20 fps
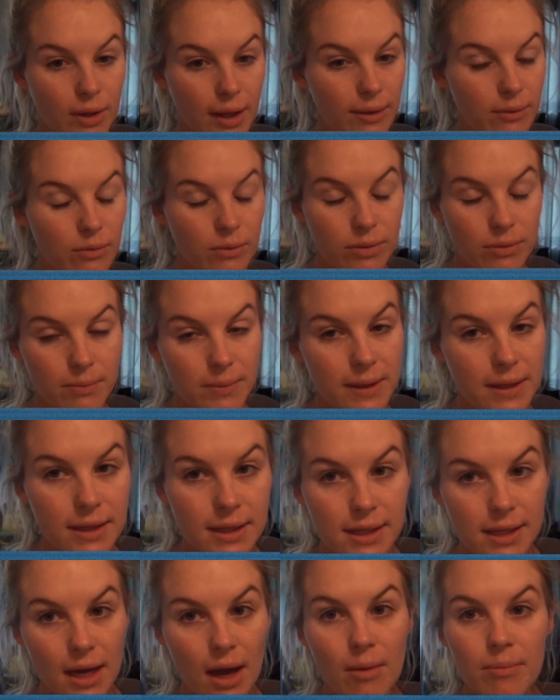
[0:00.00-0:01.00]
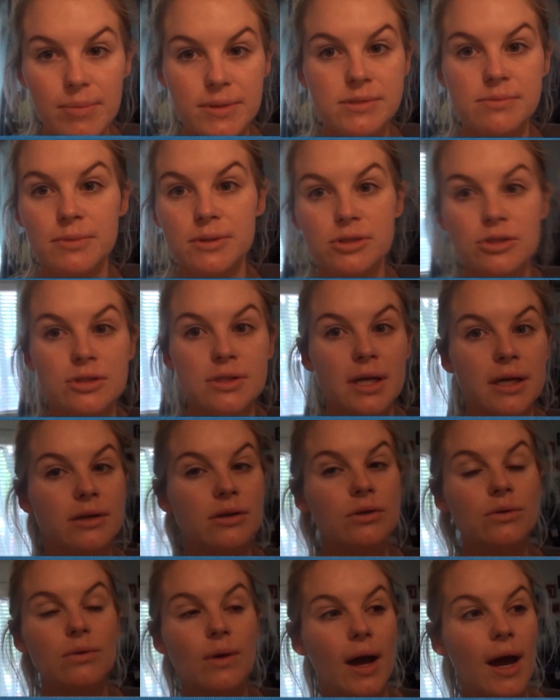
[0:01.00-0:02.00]
Like with me getting up as much as I
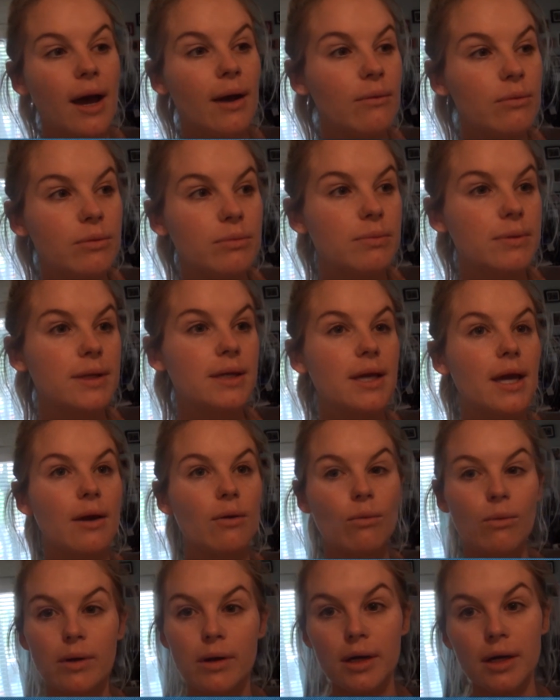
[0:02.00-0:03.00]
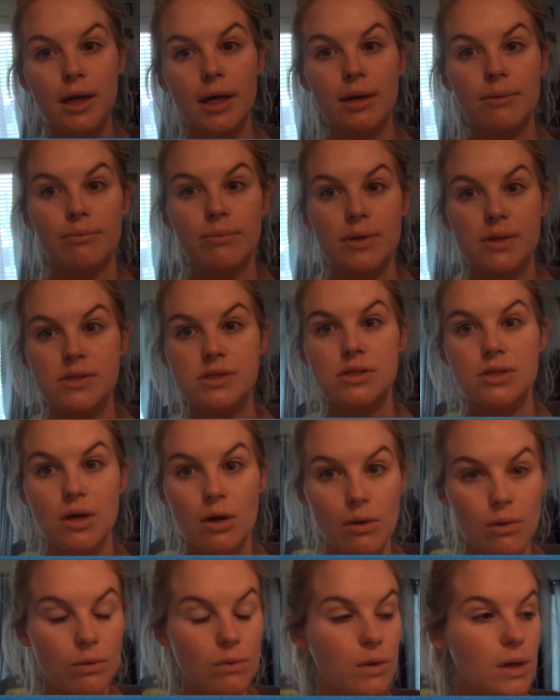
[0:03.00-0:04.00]
do, I would be at work and be
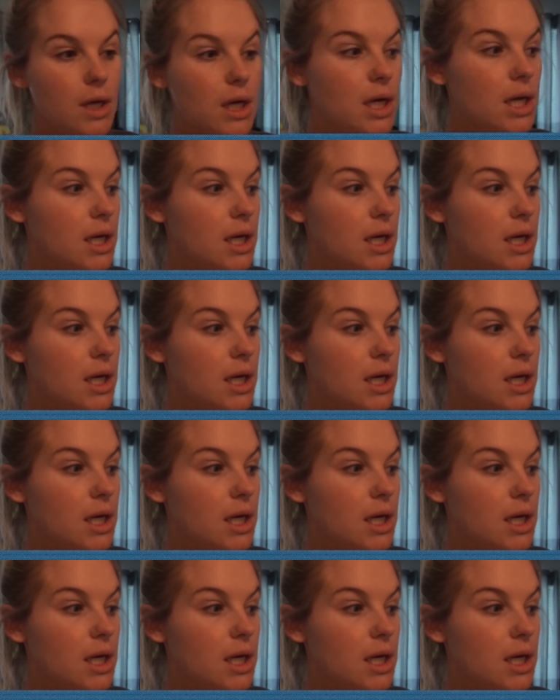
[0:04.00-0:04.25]
so